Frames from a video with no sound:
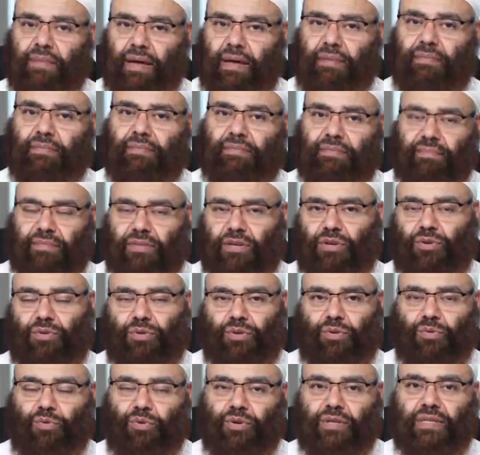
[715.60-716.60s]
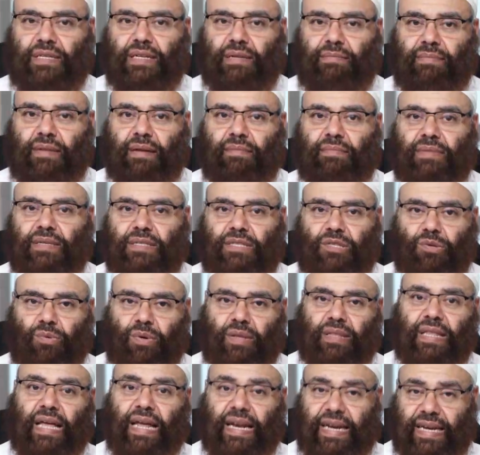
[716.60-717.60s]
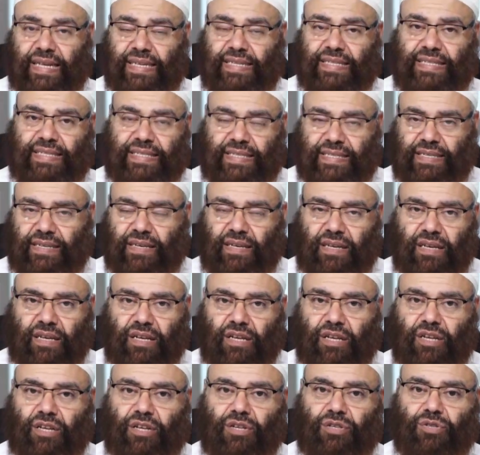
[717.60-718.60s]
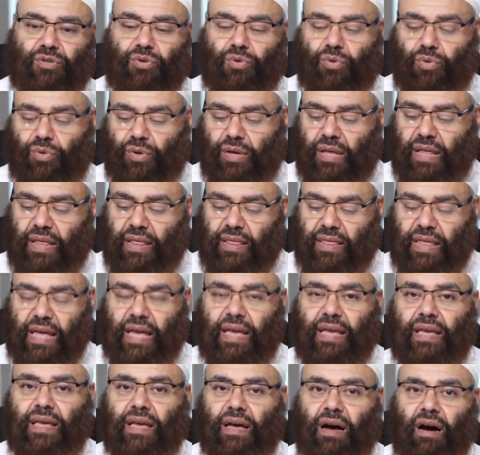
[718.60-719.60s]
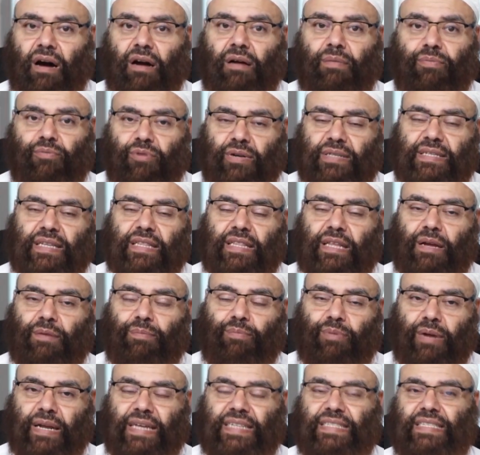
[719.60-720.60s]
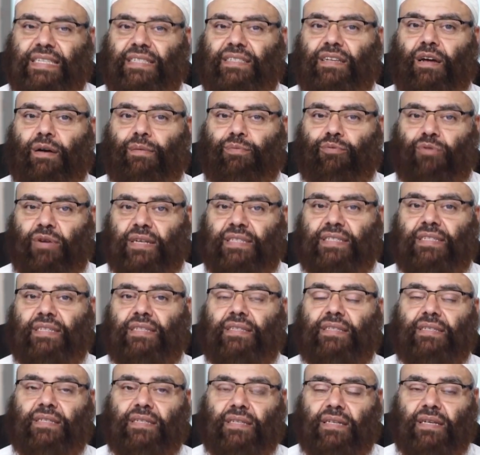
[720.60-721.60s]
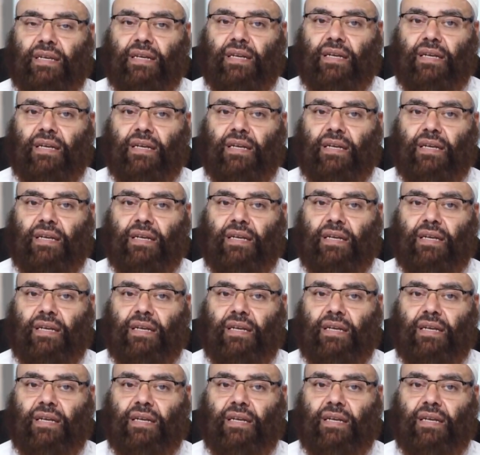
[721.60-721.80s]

imam, you know, the word imam is the one that leads. So they are present, their places are present,